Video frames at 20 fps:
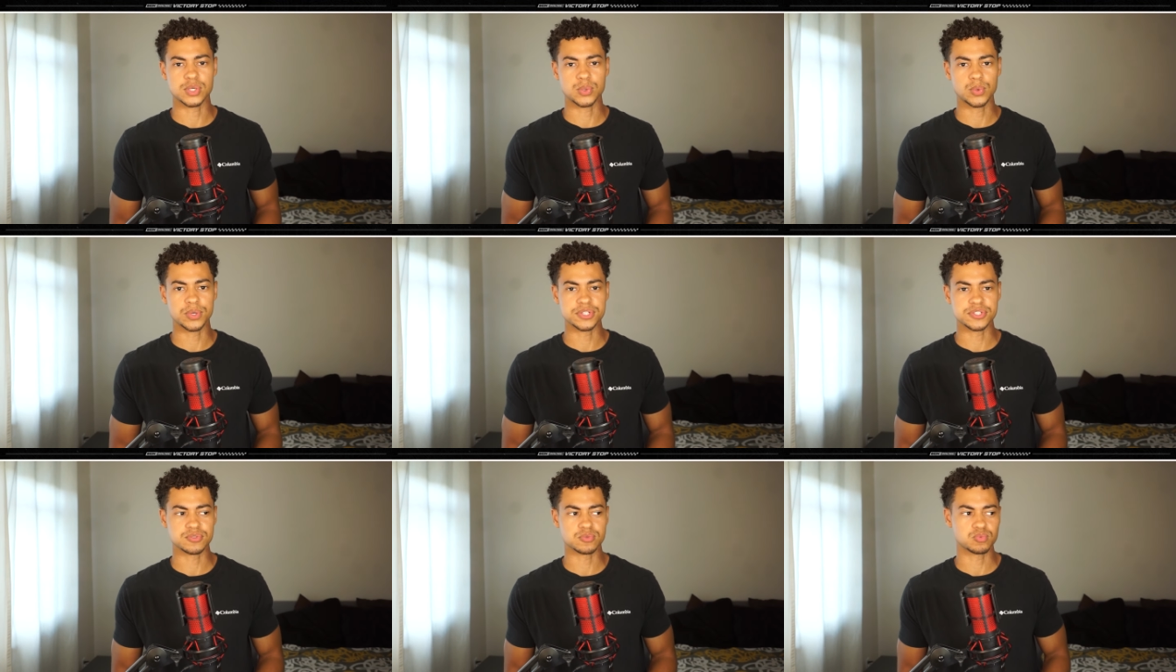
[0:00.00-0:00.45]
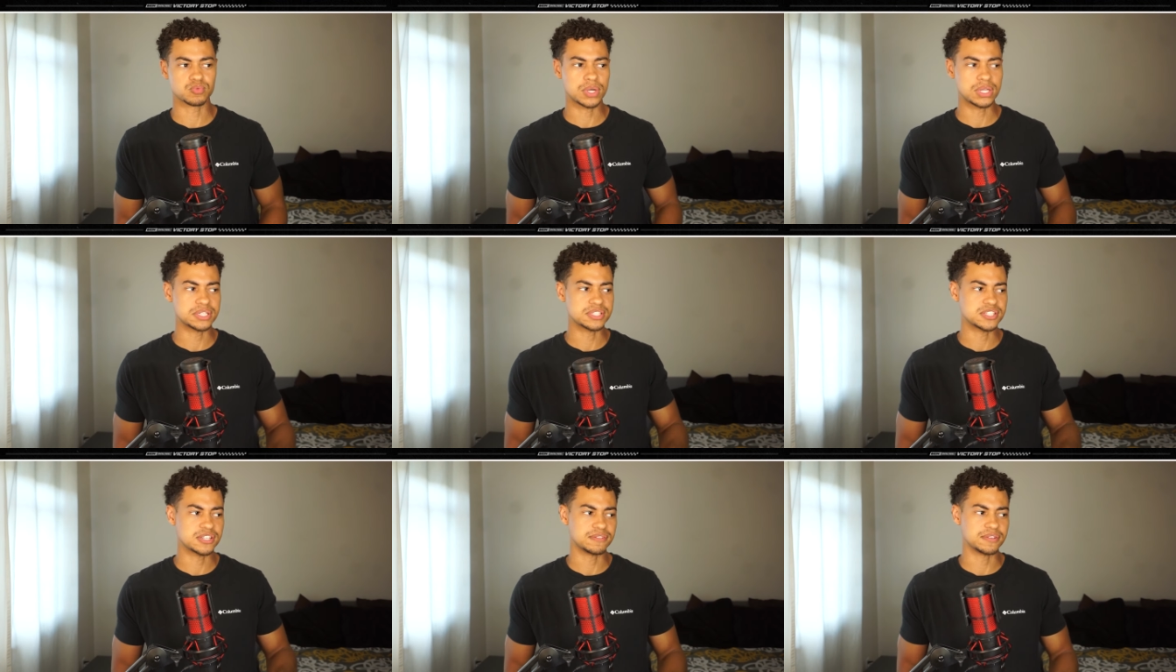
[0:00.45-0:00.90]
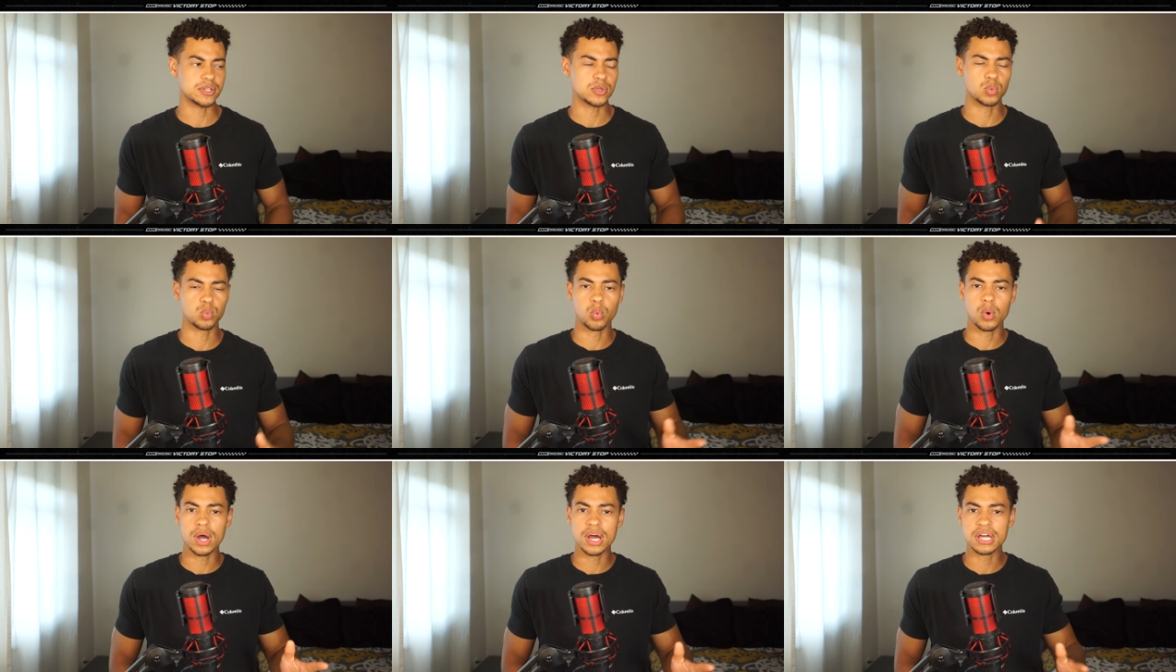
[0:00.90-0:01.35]
It was relatively
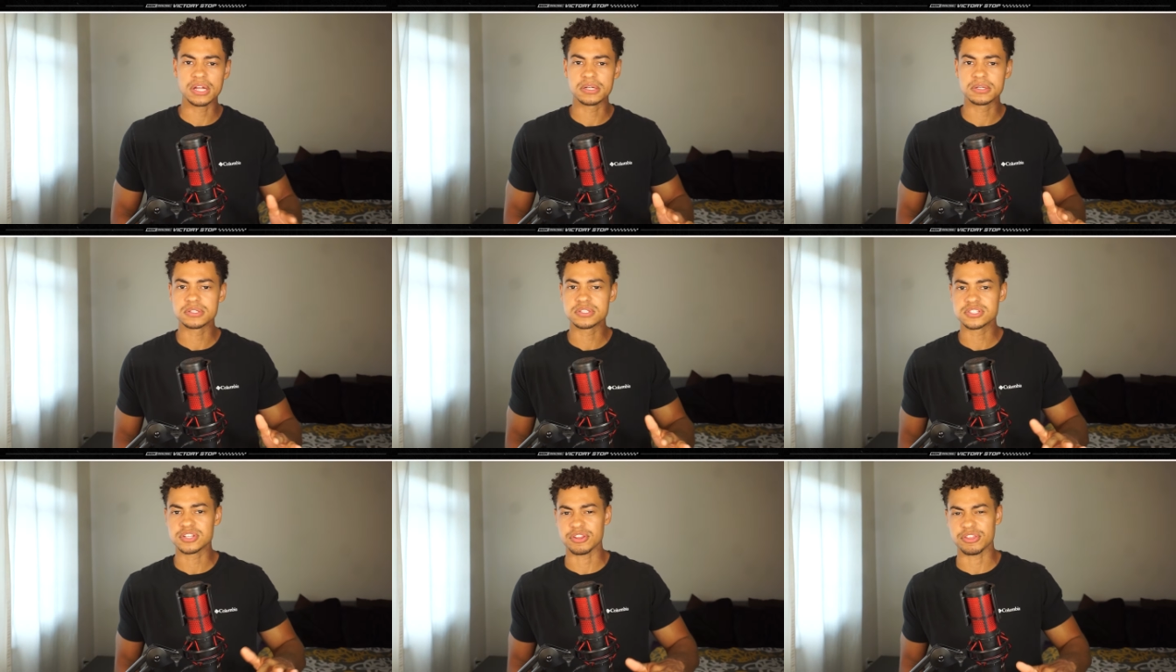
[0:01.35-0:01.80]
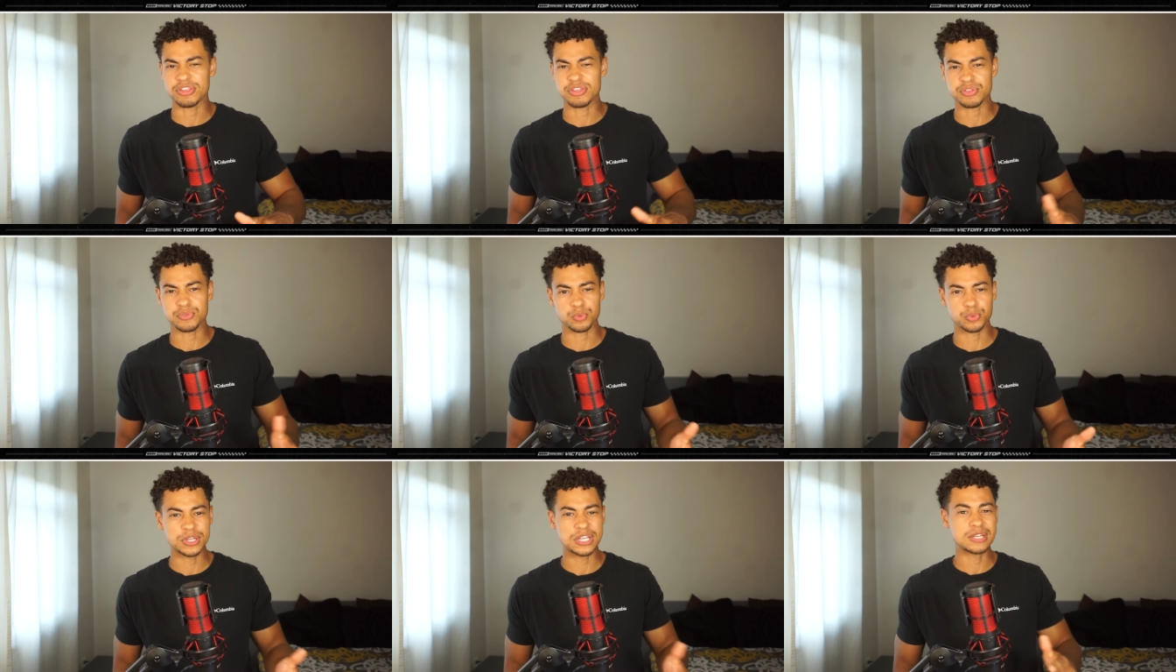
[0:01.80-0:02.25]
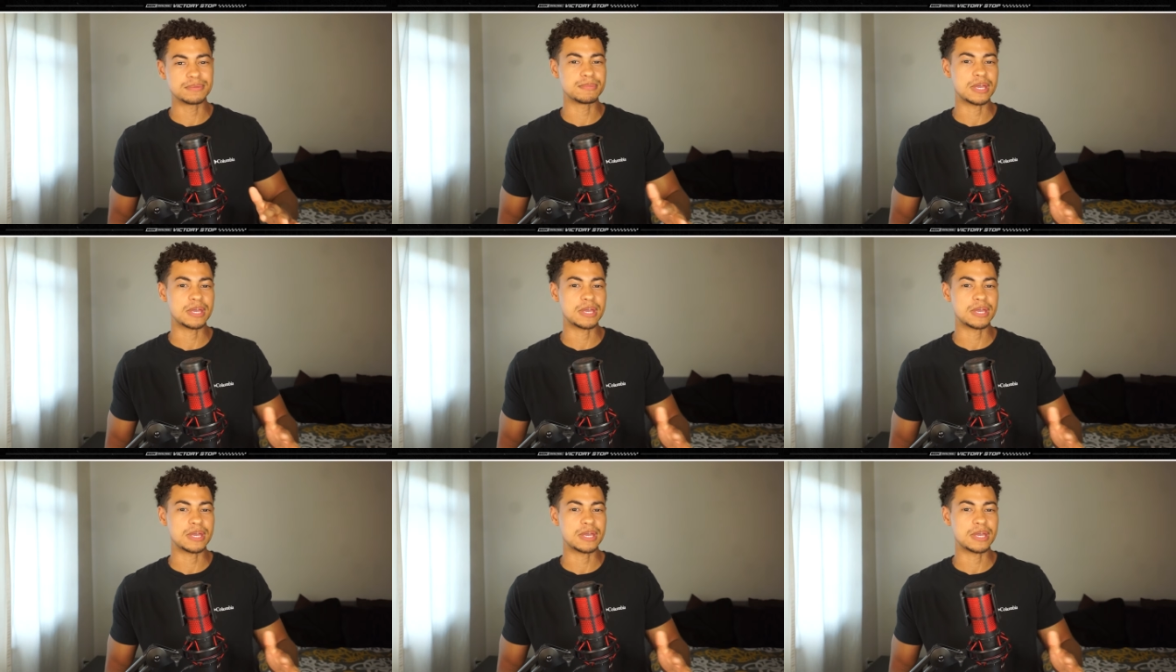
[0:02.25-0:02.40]
one to three,